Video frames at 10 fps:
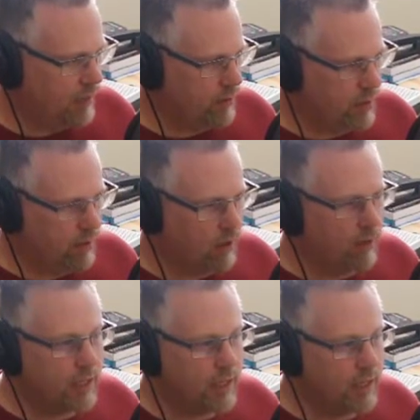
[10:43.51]
It would take
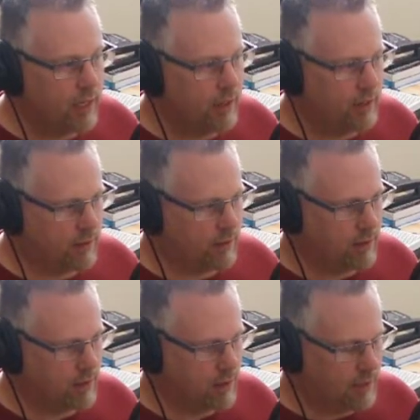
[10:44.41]
all 80
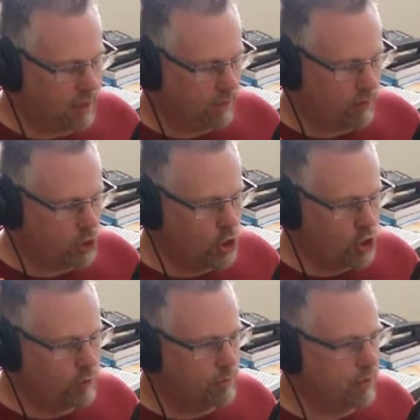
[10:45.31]
characters, and it would
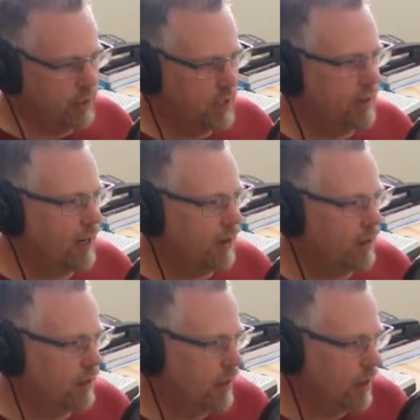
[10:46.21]
print them out.
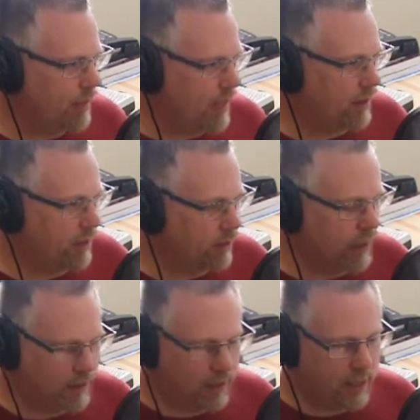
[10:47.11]
Now, you're
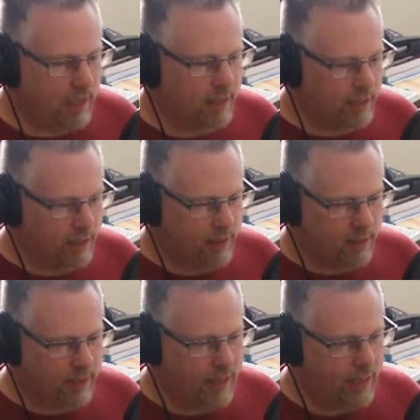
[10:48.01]
right. They had
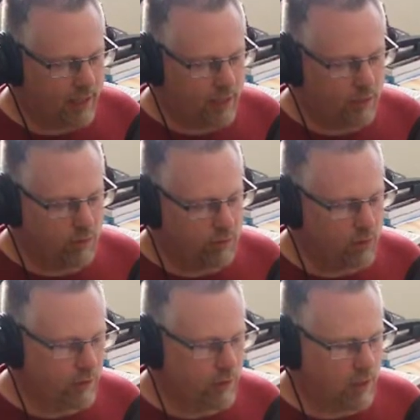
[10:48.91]
the head that would
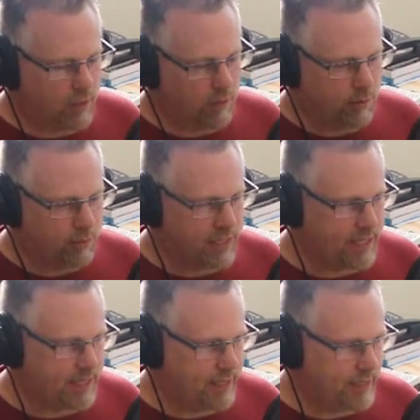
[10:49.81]
move across, and would
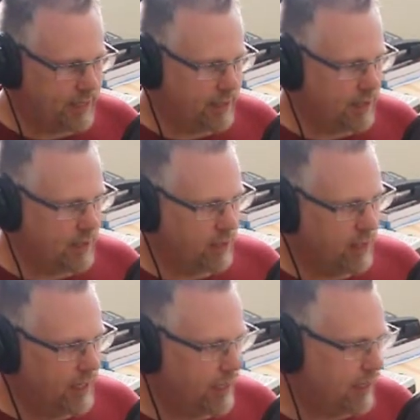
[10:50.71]
brrr, so it
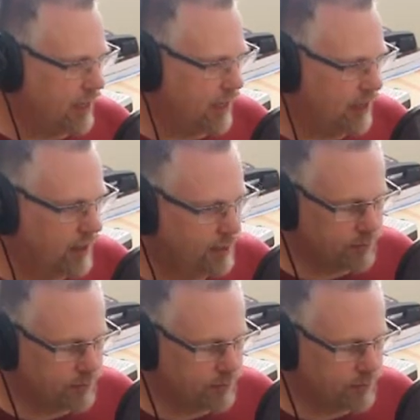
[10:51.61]
had like a